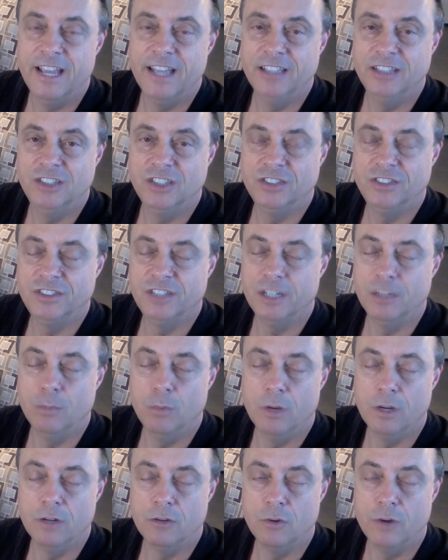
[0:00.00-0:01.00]
and just say
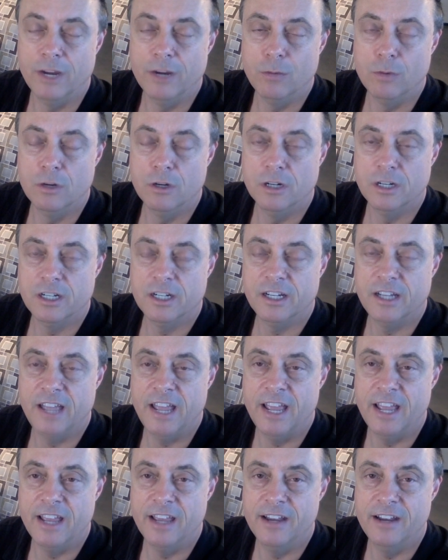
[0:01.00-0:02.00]
what great work.
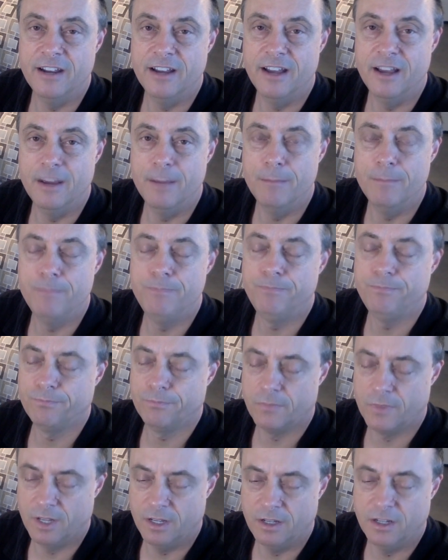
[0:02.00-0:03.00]
And I'm
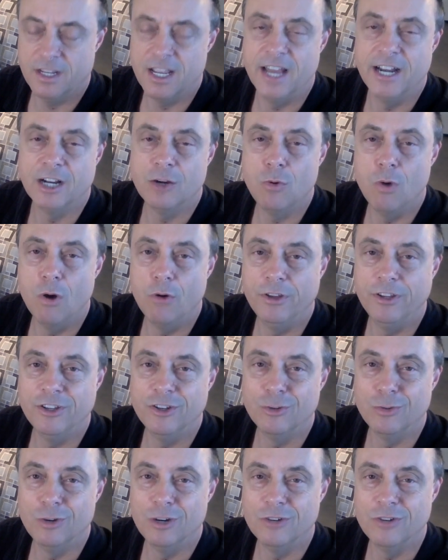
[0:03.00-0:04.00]
kind of
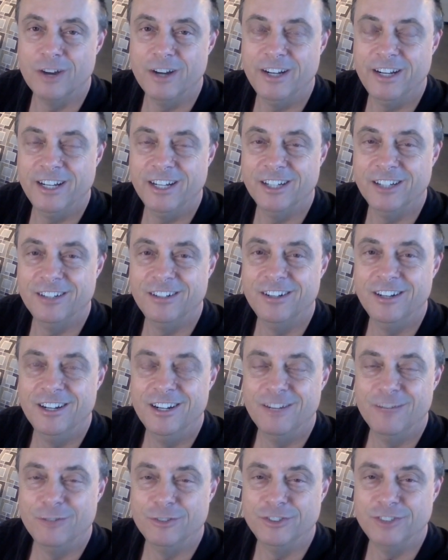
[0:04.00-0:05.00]
quoting your work right here
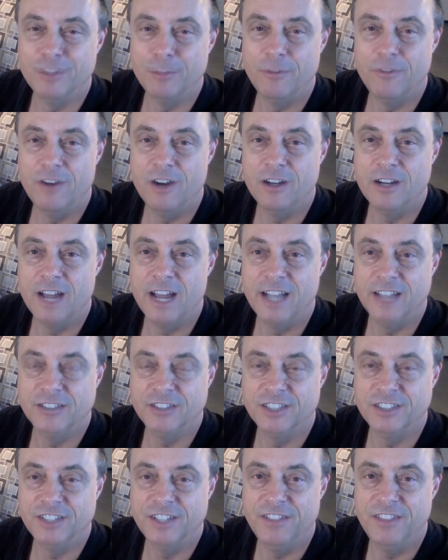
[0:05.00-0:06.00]
for some of our
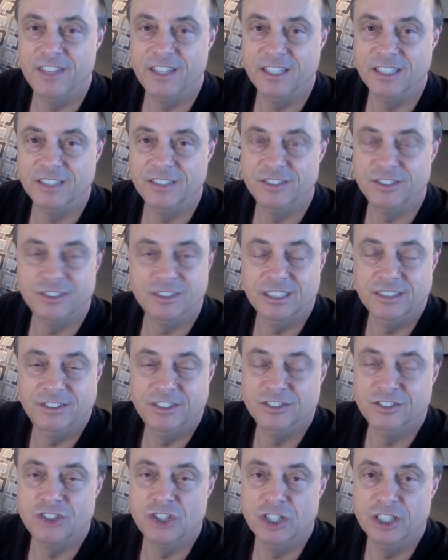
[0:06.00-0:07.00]
guys because I think it's
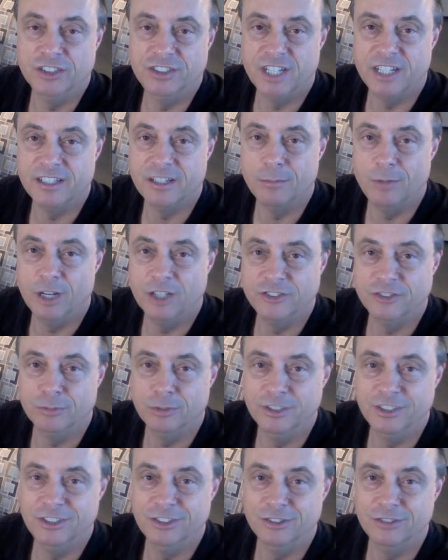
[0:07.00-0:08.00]
as good as I could
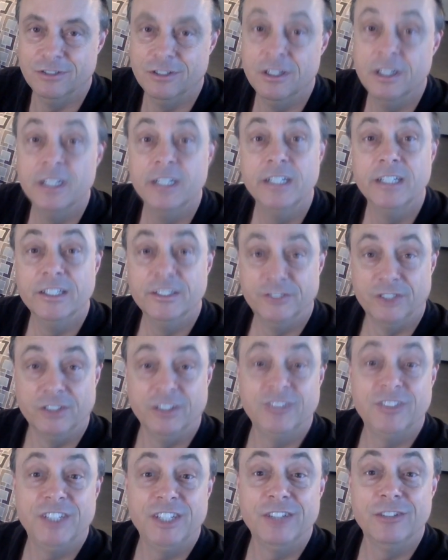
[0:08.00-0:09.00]
possibly do.
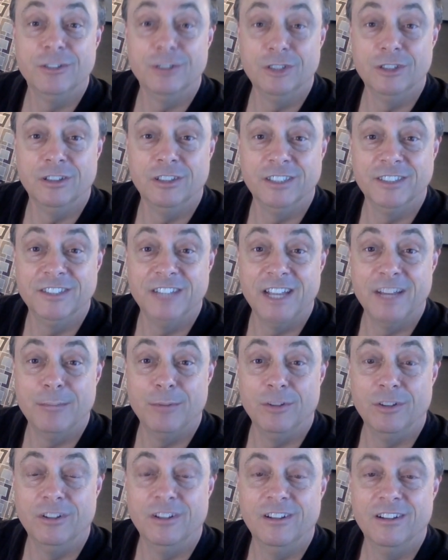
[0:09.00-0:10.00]
So let's hear a little
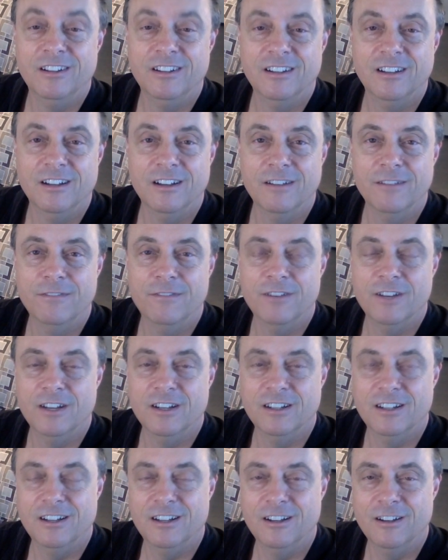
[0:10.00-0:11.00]
example of
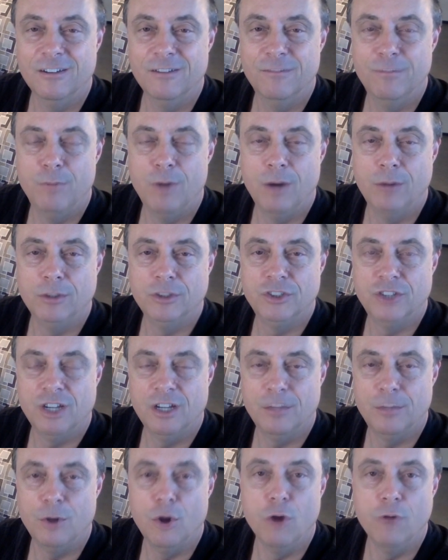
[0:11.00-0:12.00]

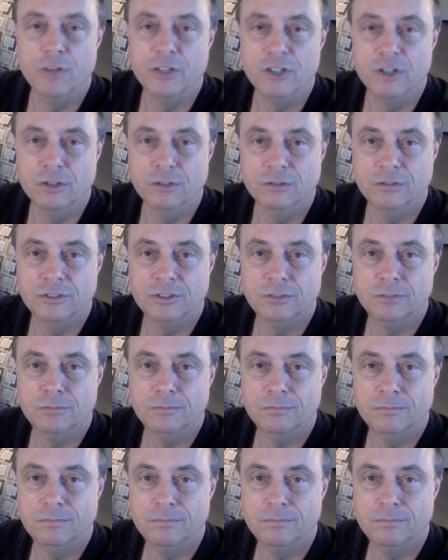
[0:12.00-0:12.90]
barbershop overtones.